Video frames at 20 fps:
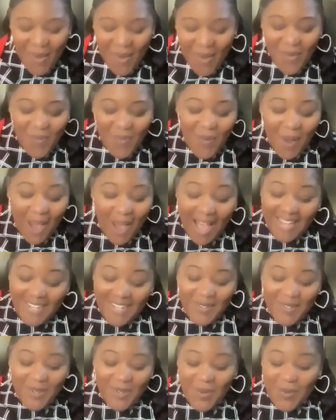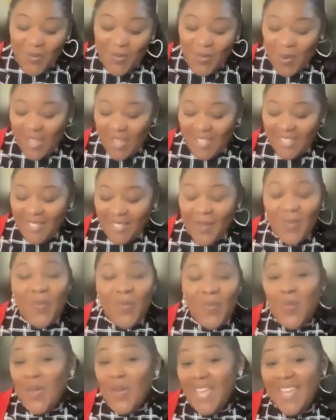why do you want to
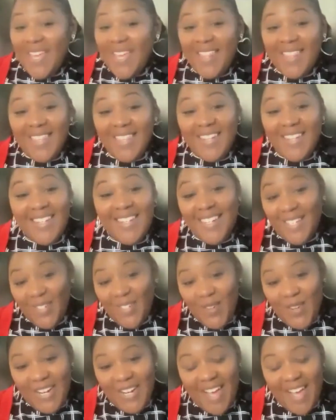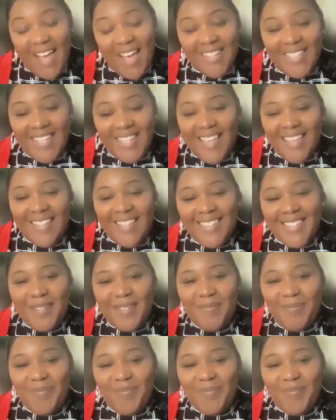win the district contest?